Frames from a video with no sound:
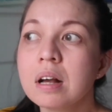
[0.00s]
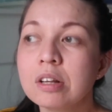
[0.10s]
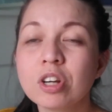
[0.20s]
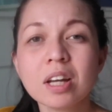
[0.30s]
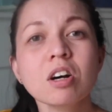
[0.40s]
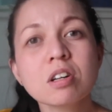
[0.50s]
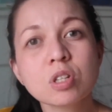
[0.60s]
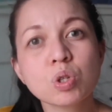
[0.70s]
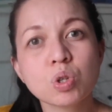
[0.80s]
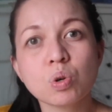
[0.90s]
You can
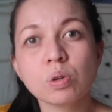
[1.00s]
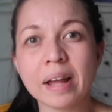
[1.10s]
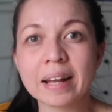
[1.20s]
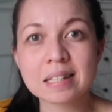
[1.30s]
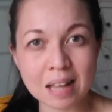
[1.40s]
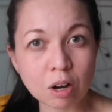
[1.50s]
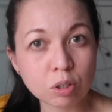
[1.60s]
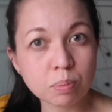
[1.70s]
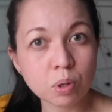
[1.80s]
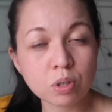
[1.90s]
also do like
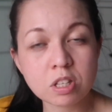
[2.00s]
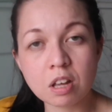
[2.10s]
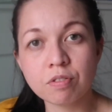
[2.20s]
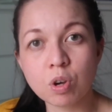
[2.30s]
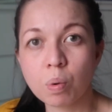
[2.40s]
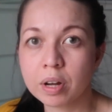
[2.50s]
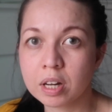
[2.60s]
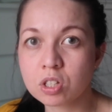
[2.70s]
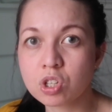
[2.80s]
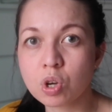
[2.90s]
sound books if you
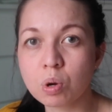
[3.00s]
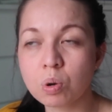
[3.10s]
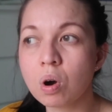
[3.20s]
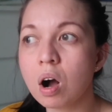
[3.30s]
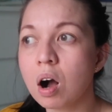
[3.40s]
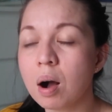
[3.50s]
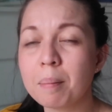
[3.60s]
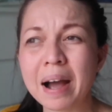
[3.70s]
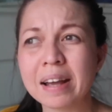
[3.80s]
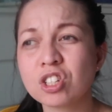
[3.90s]
wanted to.
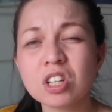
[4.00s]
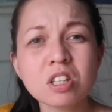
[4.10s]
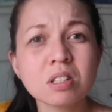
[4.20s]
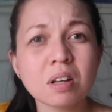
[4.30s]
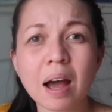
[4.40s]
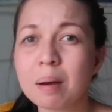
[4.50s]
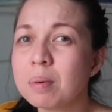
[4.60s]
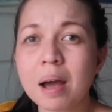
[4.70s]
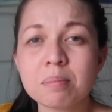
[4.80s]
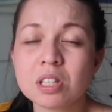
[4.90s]

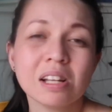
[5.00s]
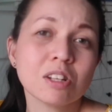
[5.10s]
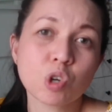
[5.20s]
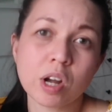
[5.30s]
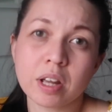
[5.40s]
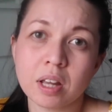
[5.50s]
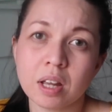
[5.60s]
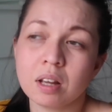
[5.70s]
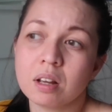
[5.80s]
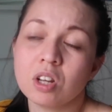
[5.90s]
I'm still
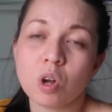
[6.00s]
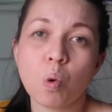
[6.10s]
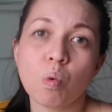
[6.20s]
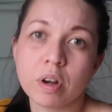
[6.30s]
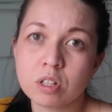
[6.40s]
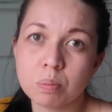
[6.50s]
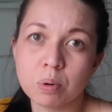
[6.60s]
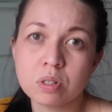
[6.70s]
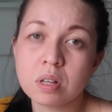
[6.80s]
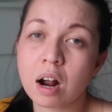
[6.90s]
trying, you know, which
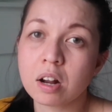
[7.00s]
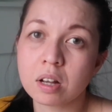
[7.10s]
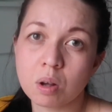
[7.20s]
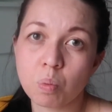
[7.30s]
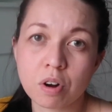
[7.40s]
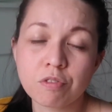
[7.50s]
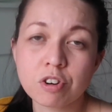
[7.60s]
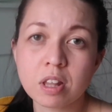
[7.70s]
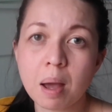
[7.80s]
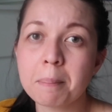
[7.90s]
books are gonna work
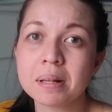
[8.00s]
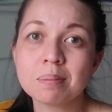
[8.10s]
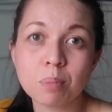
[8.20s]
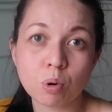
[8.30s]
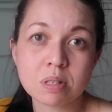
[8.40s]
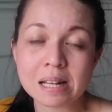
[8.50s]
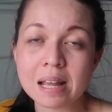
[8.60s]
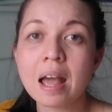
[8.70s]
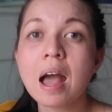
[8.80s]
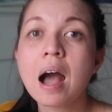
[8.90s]
for them, but
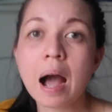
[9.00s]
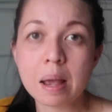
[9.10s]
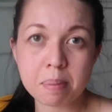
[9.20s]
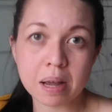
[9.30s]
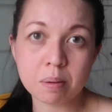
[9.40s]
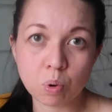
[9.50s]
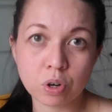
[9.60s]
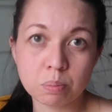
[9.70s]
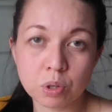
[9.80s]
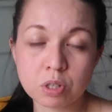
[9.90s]
mostly I buy
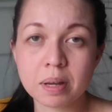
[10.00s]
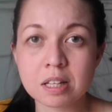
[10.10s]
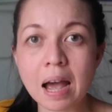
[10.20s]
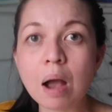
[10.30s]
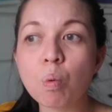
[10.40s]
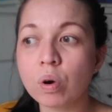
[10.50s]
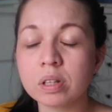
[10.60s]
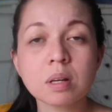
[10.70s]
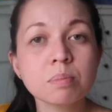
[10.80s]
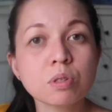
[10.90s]
board books because I
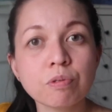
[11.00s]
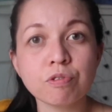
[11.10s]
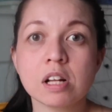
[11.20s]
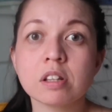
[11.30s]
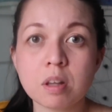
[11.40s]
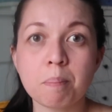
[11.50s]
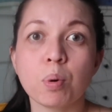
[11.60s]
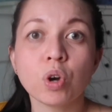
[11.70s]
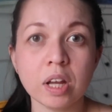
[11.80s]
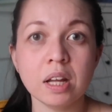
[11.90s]
want them to feel the
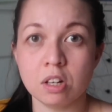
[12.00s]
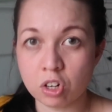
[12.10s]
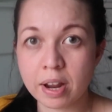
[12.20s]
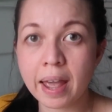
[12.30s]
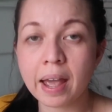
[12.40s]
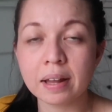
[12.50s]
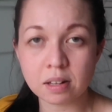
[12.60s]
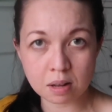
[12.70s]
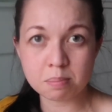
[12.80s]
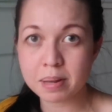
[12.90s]
book in their hand
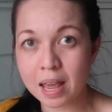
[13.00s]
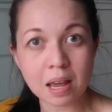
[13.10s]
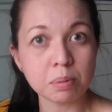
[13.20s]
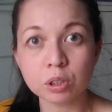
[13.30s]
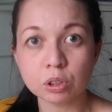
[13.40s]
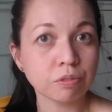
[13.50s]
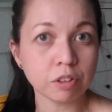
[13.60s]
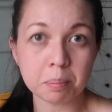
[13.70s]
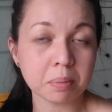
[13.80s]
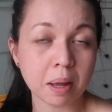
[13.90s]
and be able to
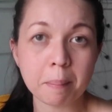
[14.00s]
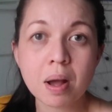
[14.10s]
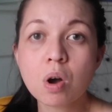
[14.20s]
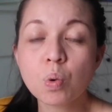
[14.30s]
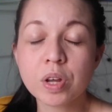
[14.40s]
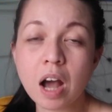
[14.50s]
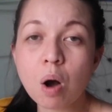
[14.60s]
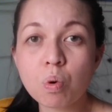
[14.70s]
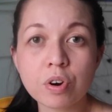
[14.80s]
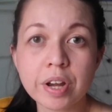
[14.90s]
flip them
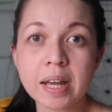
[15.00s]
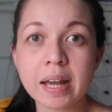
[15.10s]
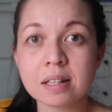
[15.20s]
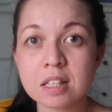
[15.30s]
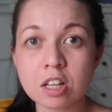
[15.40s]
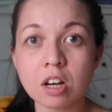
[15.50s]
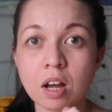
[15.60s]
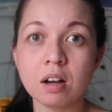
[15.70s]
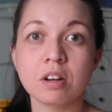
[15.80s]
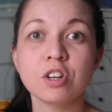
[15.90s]
without worrying it's
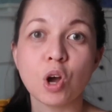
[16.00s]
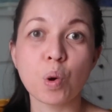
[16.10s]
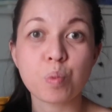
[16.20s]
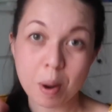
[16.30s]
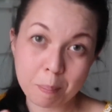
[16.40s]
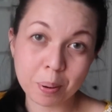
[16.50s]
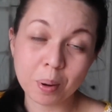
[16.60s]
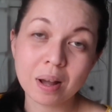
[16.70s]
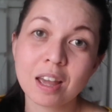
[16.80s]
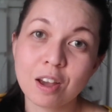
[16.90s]
gonna, you know, rip
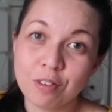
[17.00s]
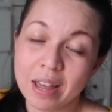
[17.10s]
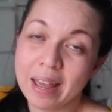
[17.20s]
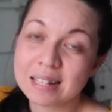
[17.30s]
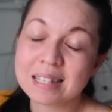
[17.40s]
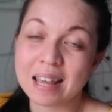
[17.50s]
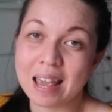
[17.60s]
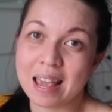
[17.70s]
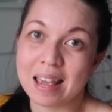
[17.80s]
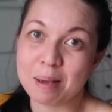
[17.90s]
if it's
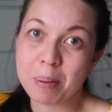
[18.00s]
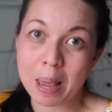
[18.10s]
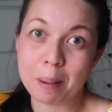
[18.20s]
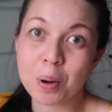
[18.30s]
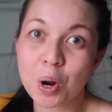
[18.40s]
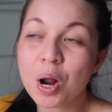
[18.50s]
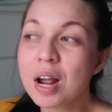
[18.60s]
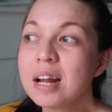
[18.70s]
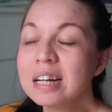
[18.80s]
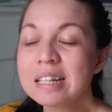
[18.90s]
a paper.
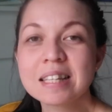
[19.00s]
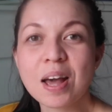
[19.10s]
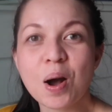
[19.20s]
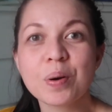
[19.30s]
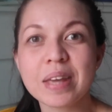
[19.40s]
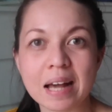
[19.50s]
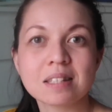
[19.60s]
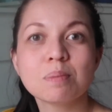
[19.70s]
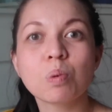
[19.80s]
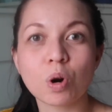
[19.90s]
So yes,
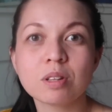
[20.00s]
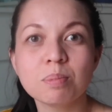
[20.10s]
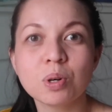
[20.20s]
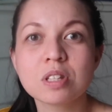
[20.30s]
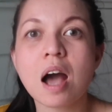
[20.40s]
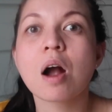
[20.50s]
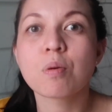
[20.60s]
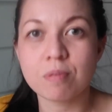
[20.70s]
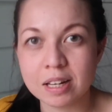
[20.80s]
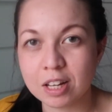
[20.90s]
board books
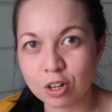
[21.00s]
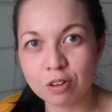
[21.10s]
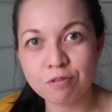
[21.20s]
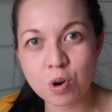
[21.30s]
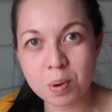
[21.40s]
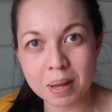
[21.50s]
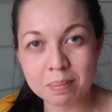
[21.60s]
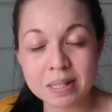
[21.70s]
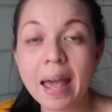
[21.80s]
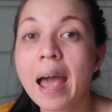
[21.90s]
are really good for
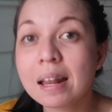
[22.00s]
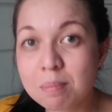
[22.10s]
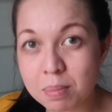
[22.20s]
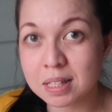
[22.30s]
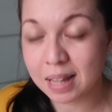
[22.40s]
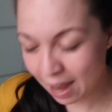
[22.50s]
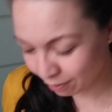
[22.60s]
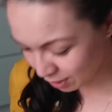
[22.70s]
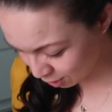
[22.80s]
babies and must-haves